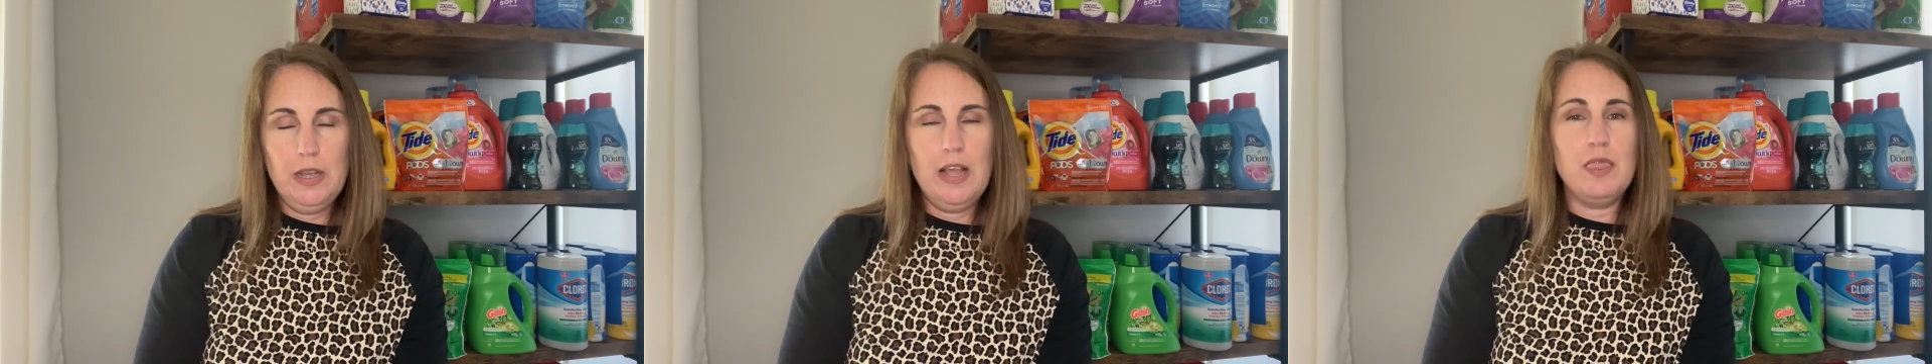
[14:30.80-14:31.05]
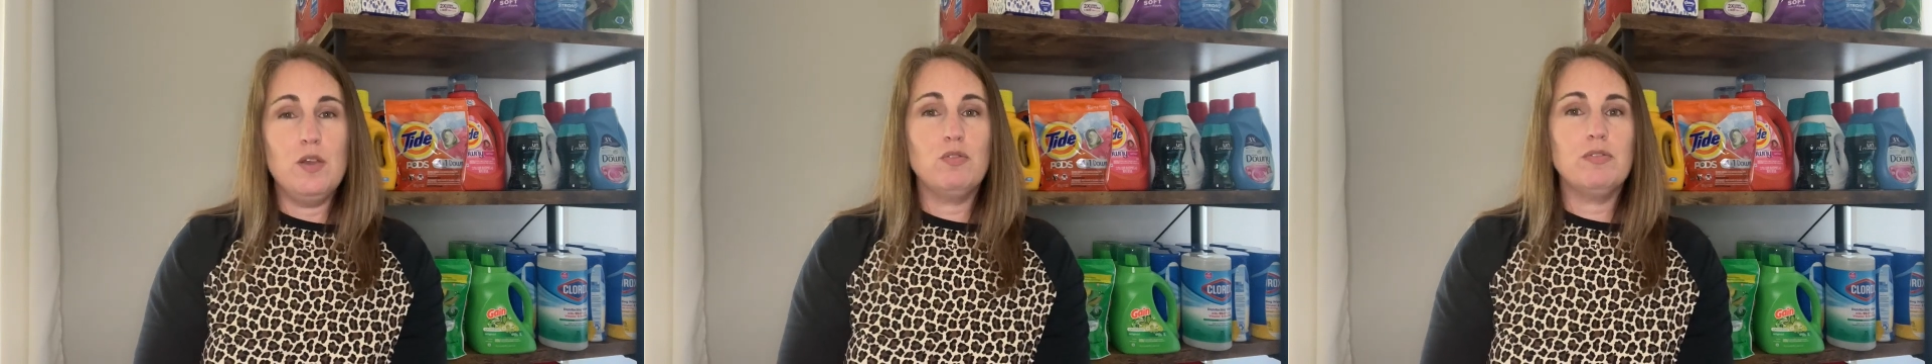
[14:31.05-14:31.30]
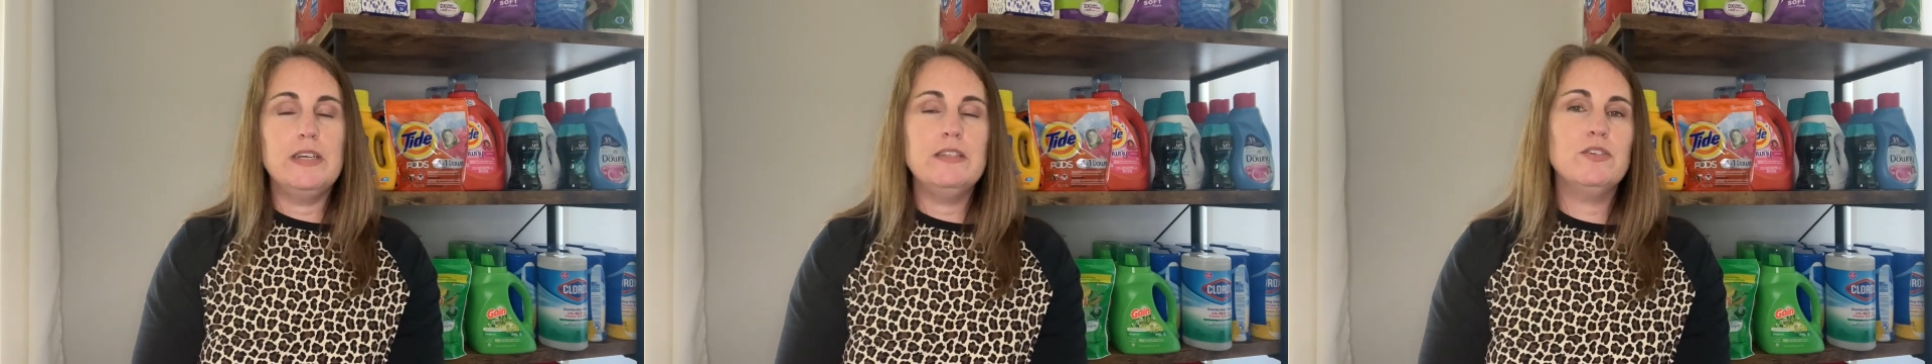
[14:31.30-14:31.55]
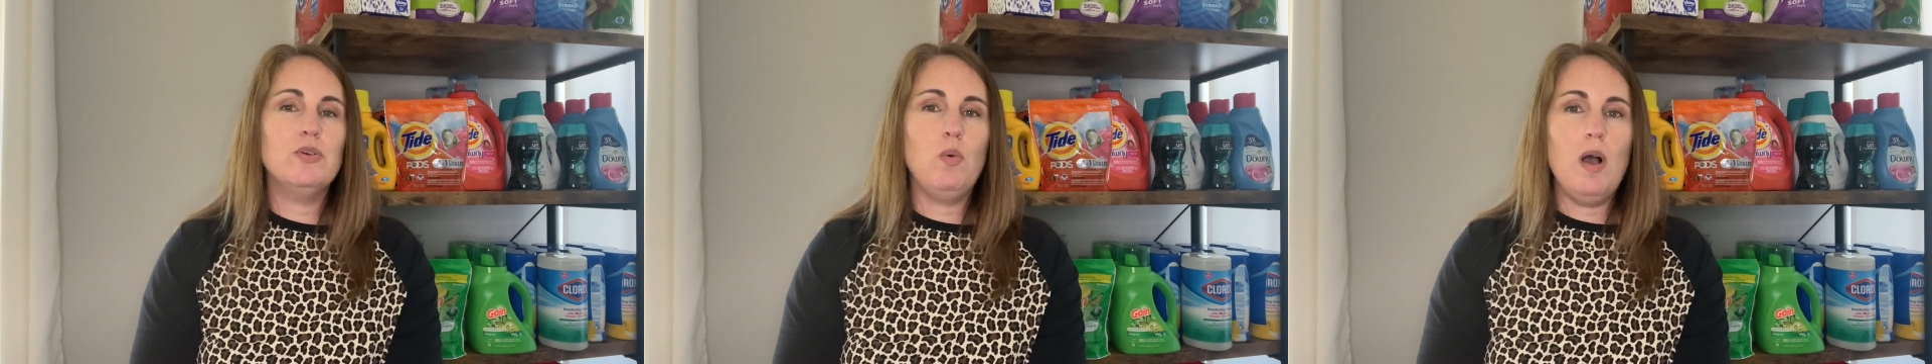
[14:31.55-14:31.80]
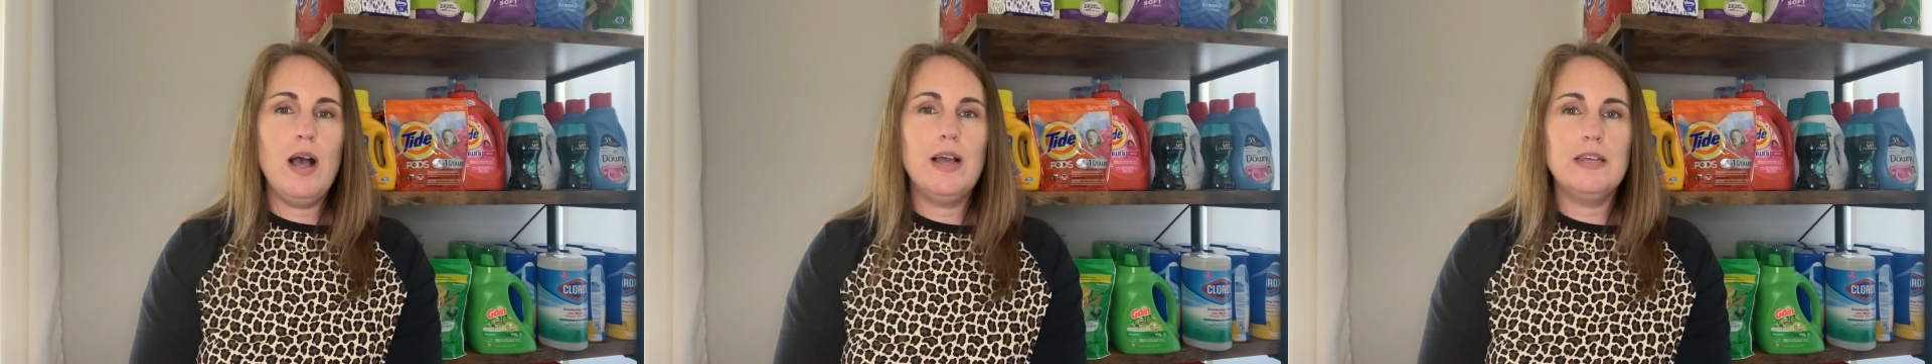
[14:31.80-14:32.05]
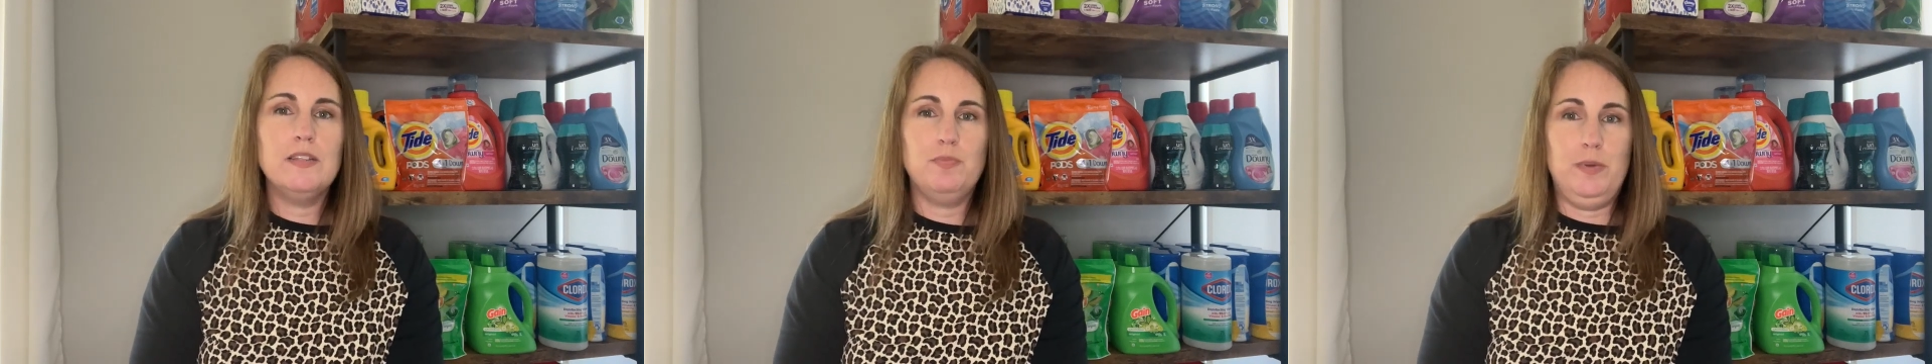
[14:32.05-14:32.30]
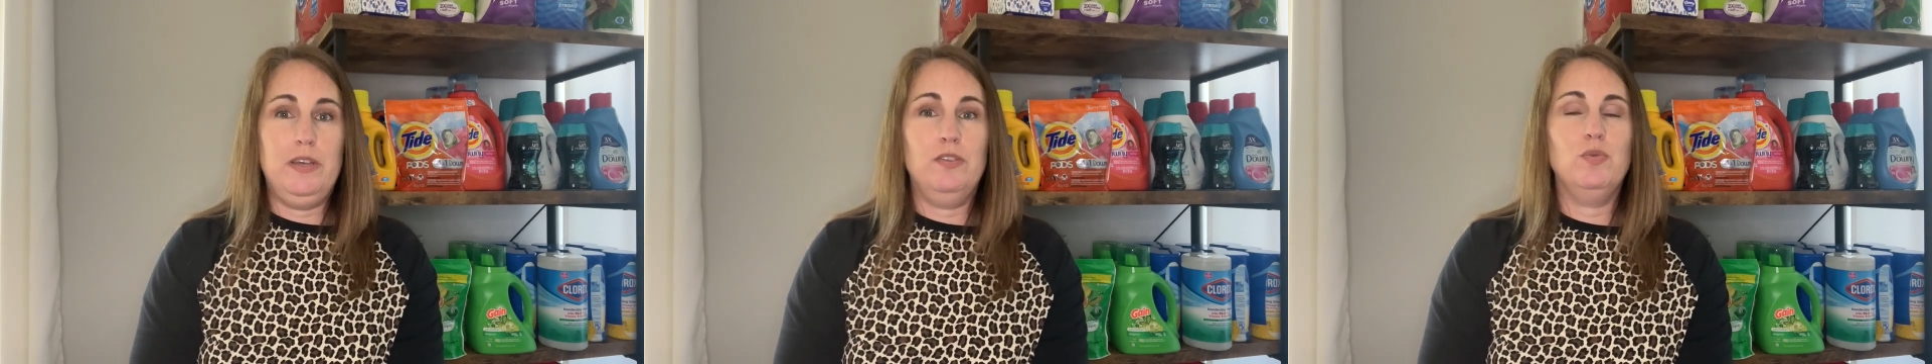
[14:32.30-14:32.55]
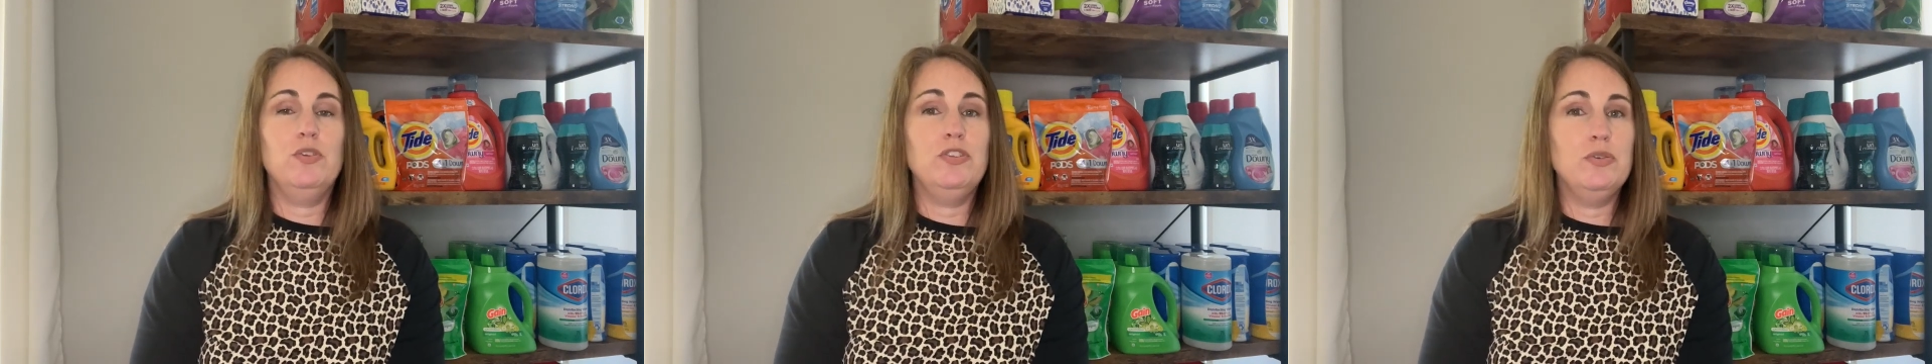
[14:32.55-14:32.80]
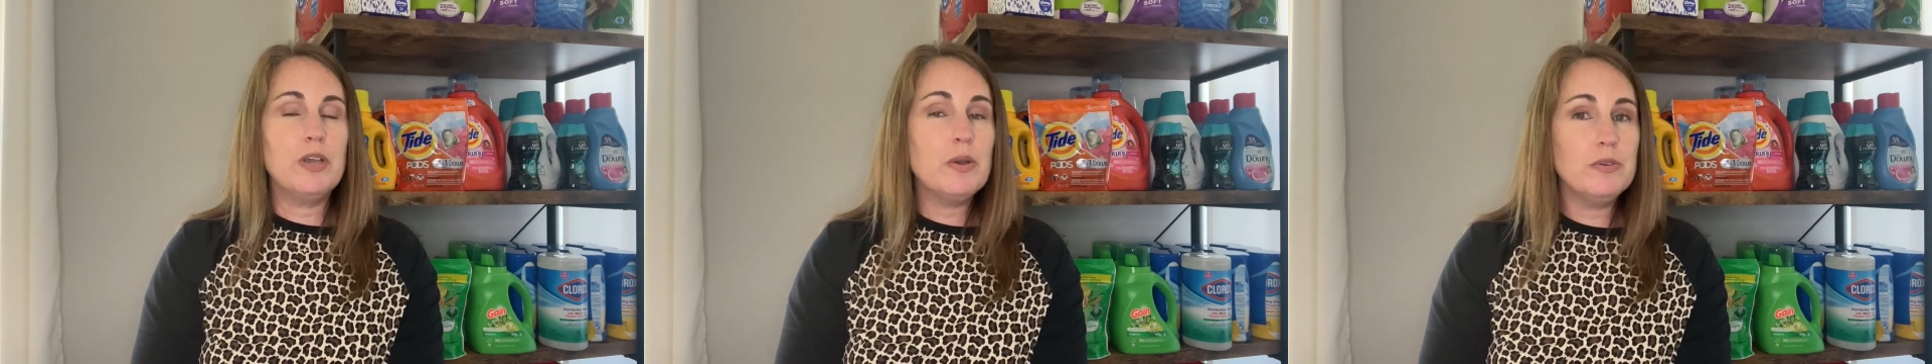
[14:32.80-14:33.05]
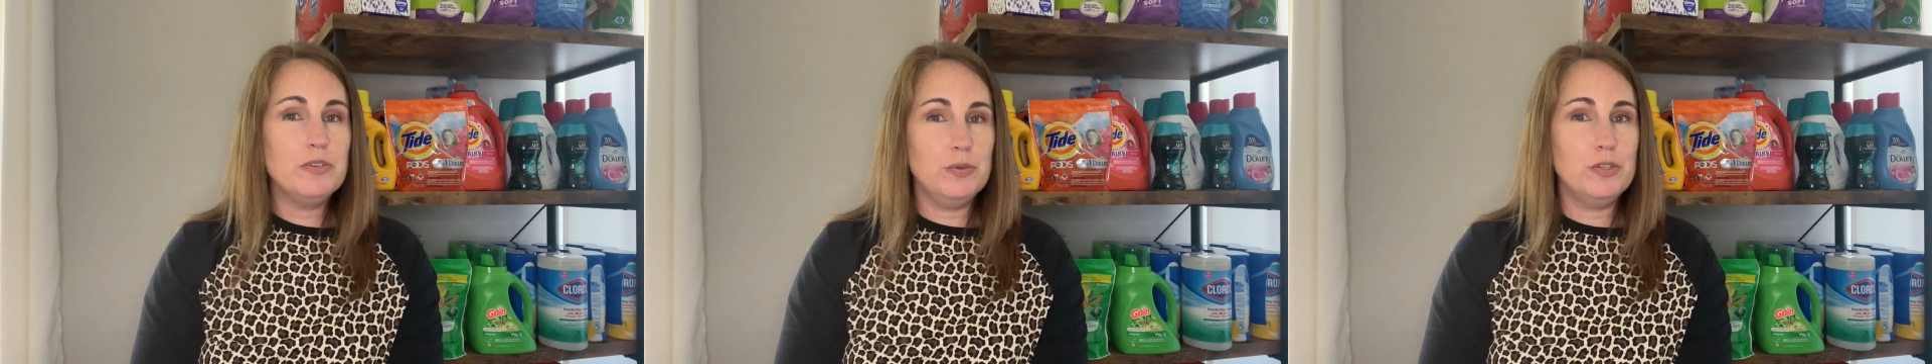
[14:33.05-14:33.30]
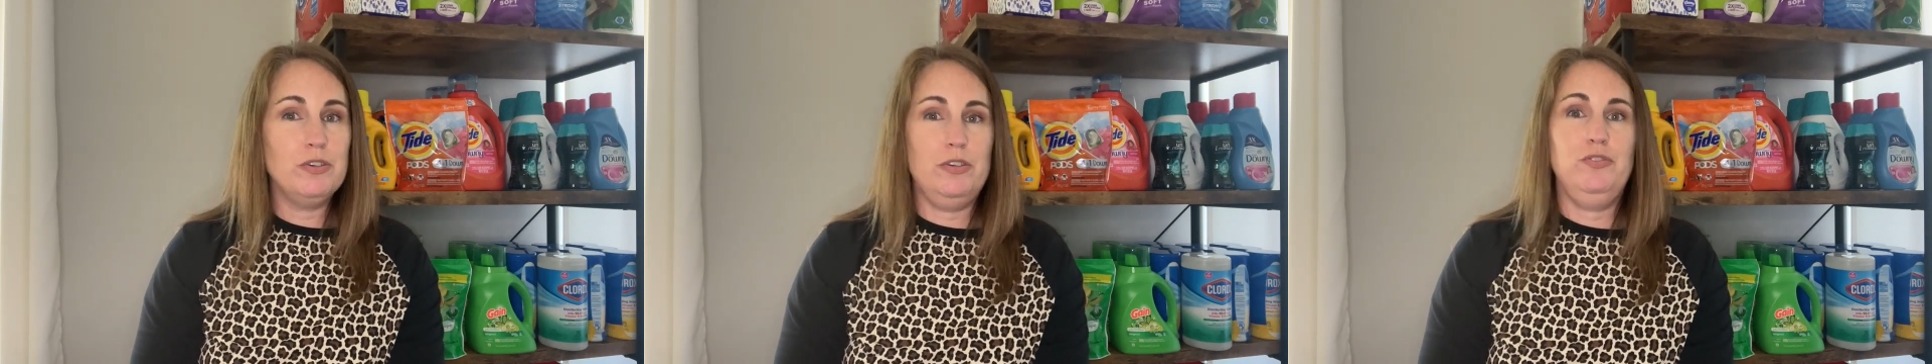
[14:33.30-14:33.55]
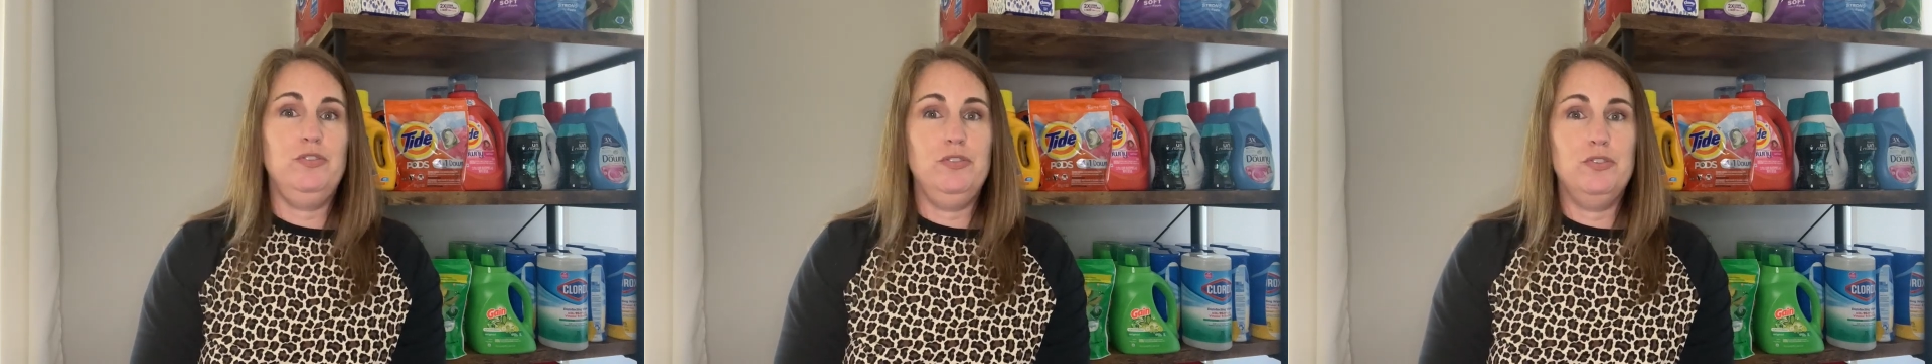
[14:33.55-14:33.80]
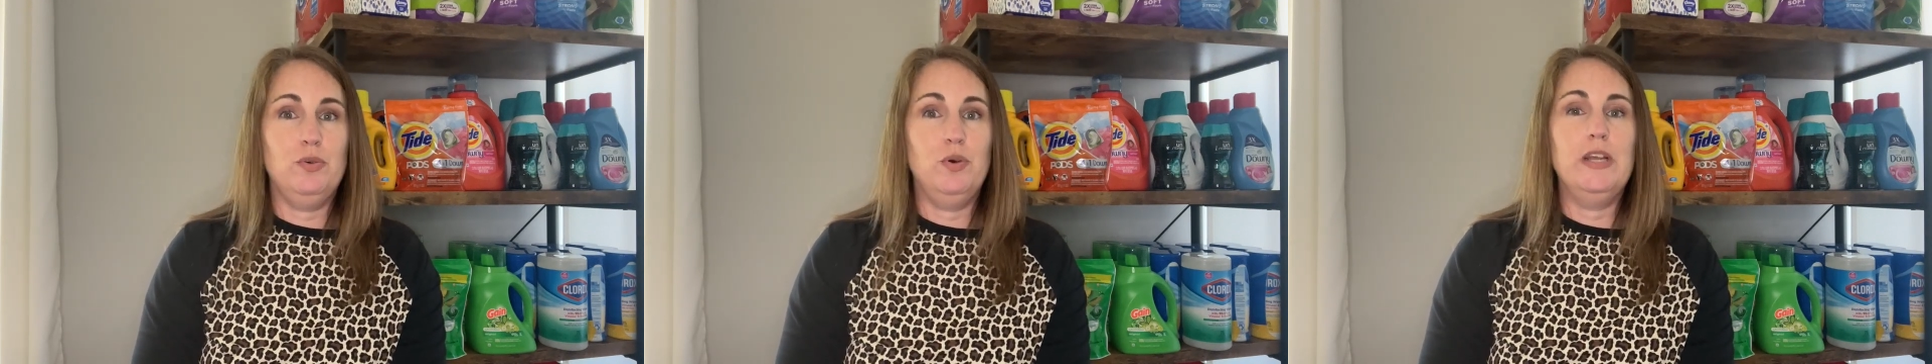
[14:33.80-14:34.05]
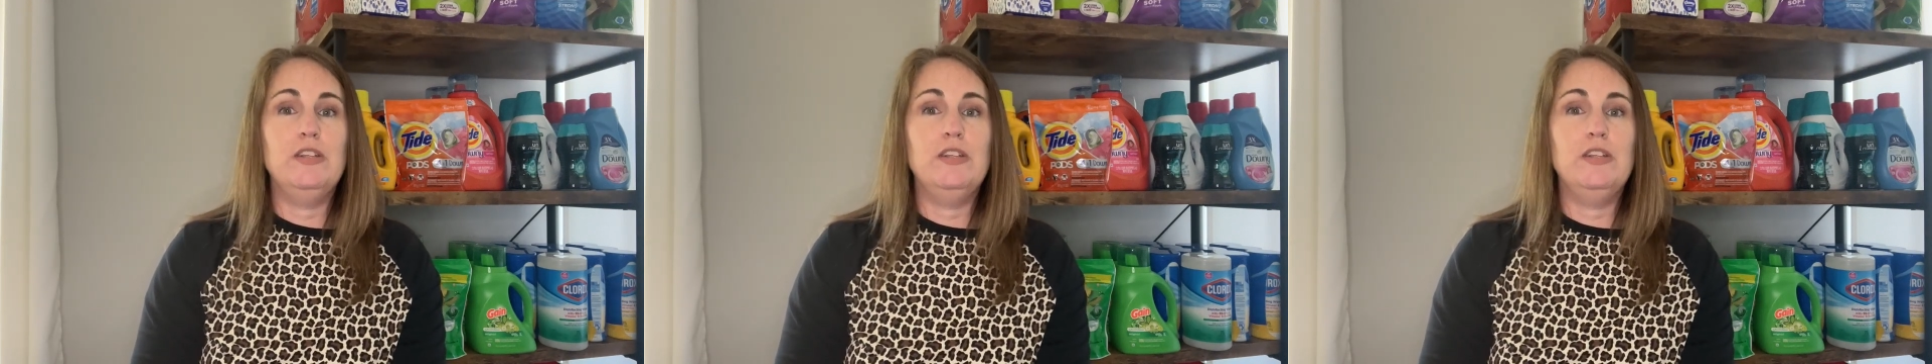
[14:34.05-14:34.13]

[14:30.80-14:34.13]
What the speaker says: And the reason why is because when you go into a grocery store,